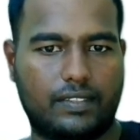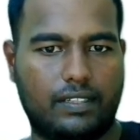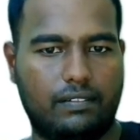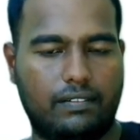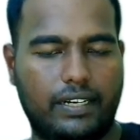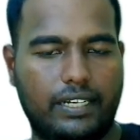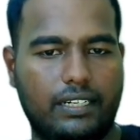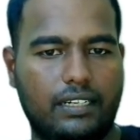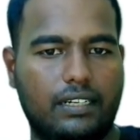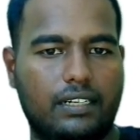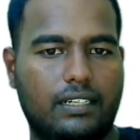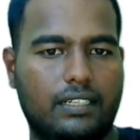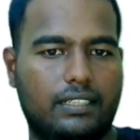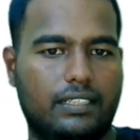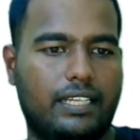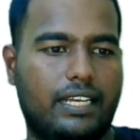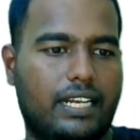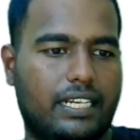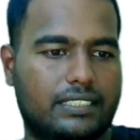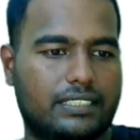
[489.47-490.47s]
Right? They
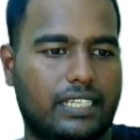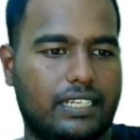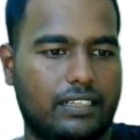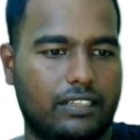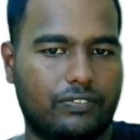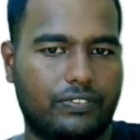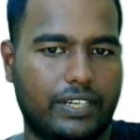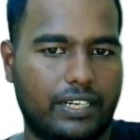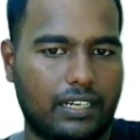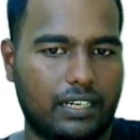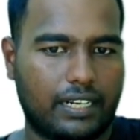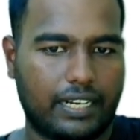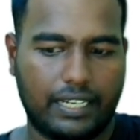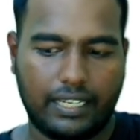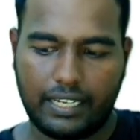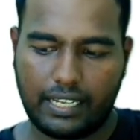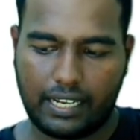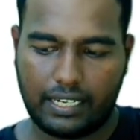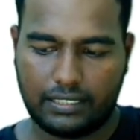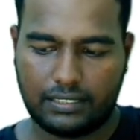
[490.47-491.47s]
are asking the final
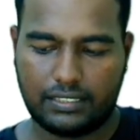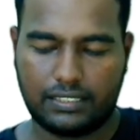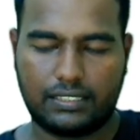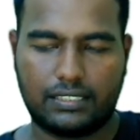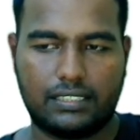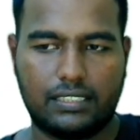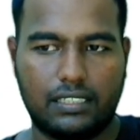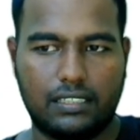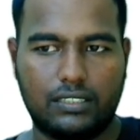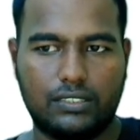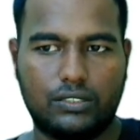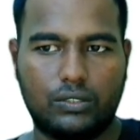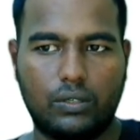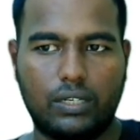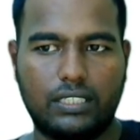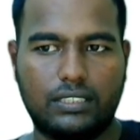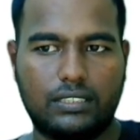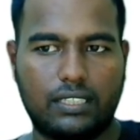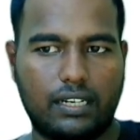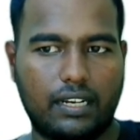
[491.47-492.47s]
kinetic energy. So
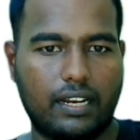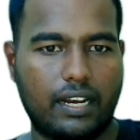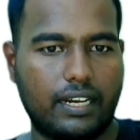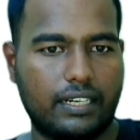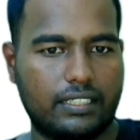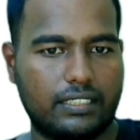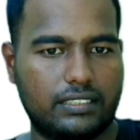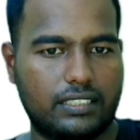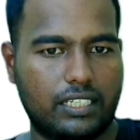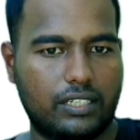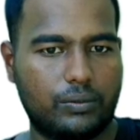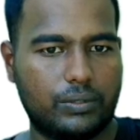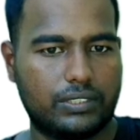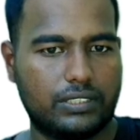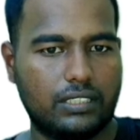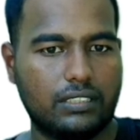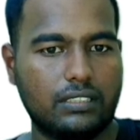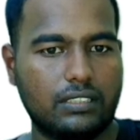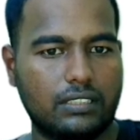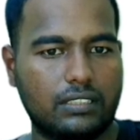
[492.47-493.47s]
let's rewrite this
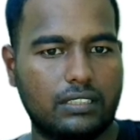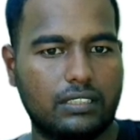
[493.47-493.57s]
equation.